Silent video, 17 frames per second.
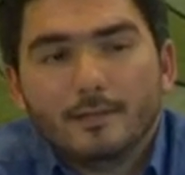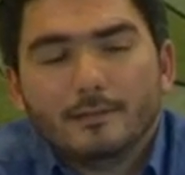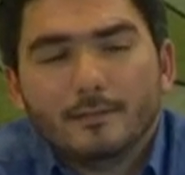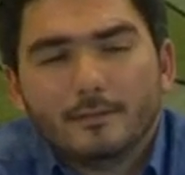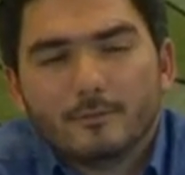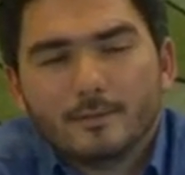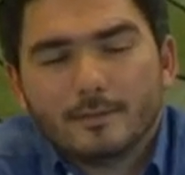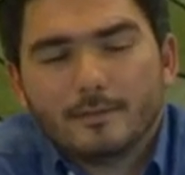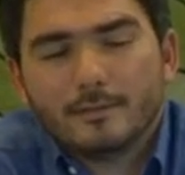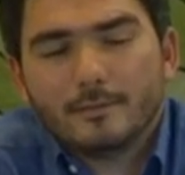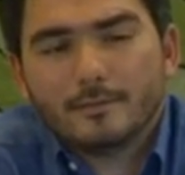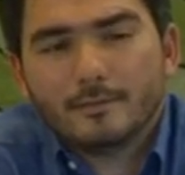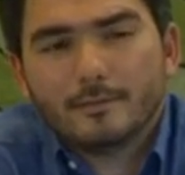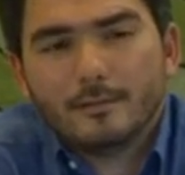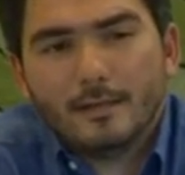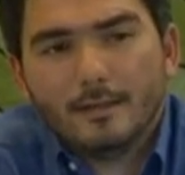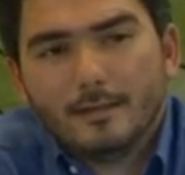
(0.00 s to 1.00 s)
There was
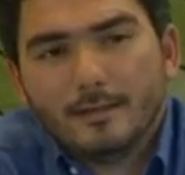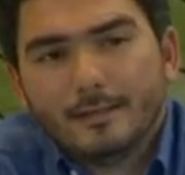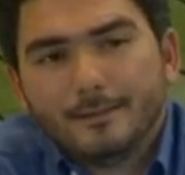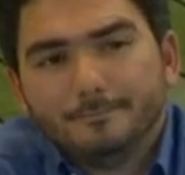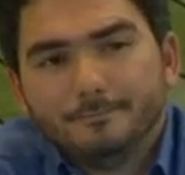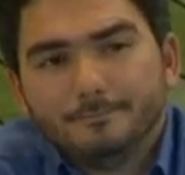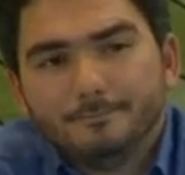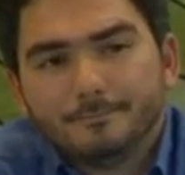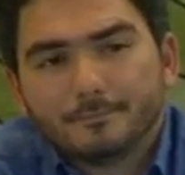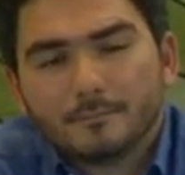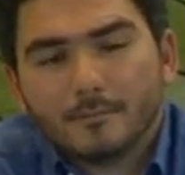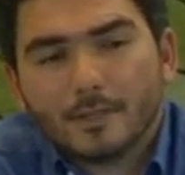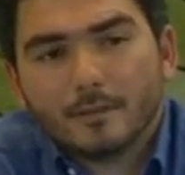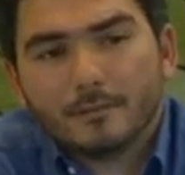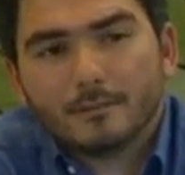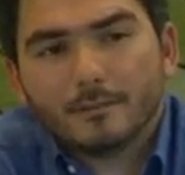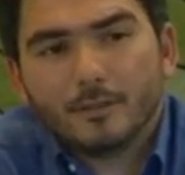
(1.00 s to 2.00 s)
this um,
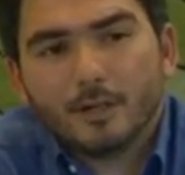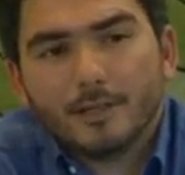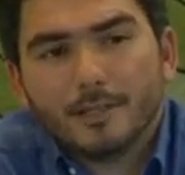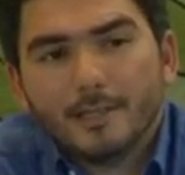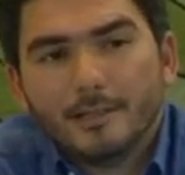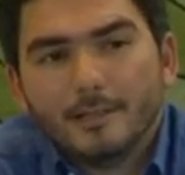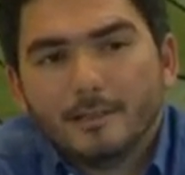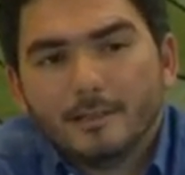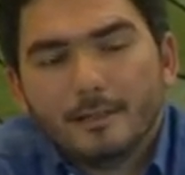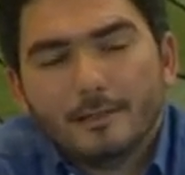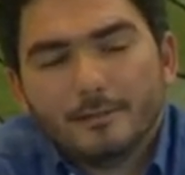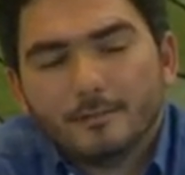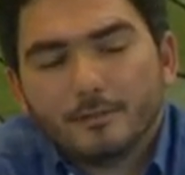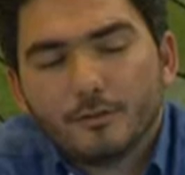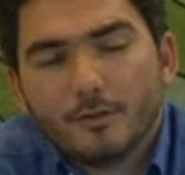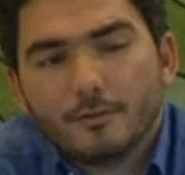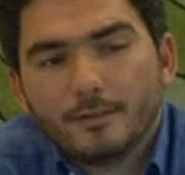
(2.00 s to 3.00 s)
study, uh,
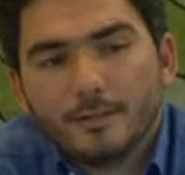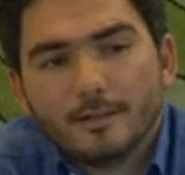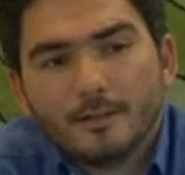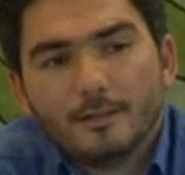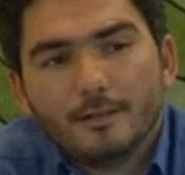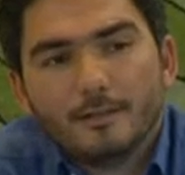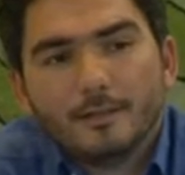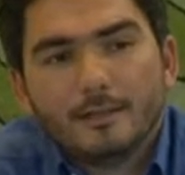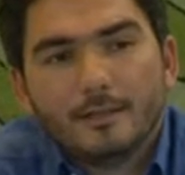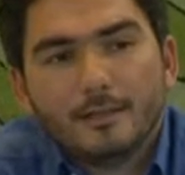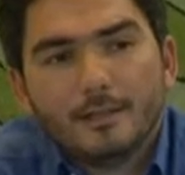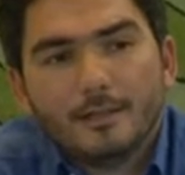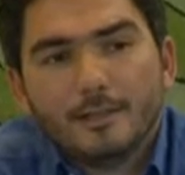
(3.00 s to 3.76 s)
survey done uh,